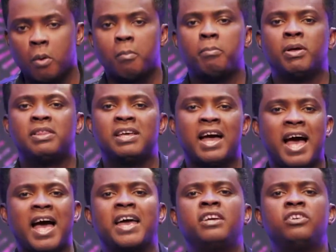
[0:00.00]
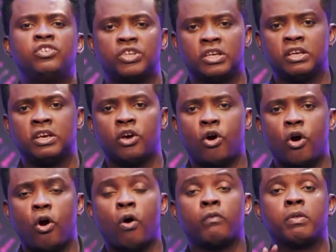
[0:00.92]
But the IG
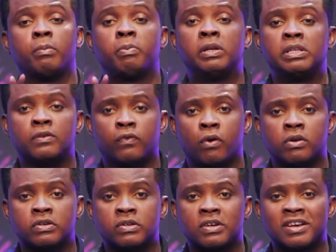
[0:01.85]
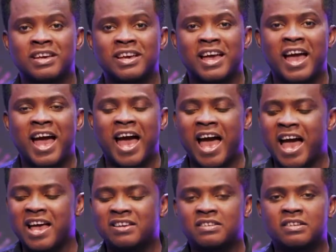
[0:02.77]
of the police force
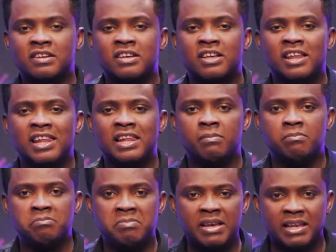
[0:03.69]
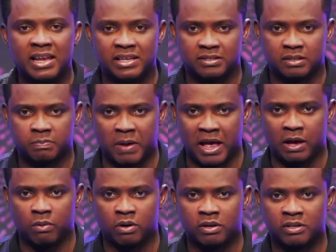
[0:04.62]
has limitless
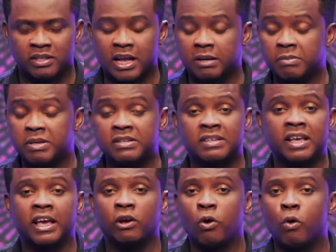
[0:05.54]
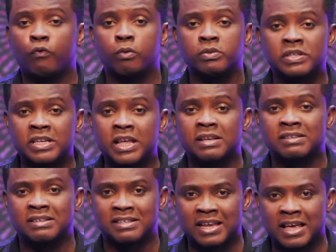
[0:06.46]
power. That means he can go from state
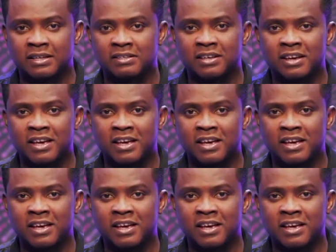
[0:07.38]
to state.